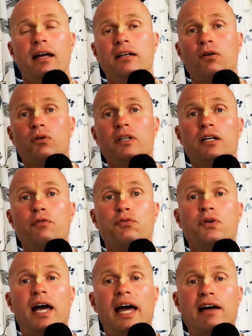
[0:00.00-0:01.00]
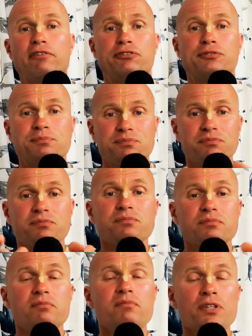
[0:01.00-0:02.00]
And only if we have,
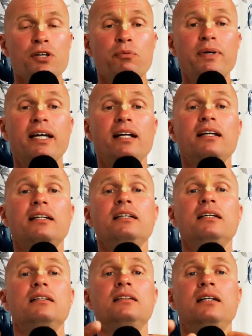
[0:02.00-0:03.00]
we can then,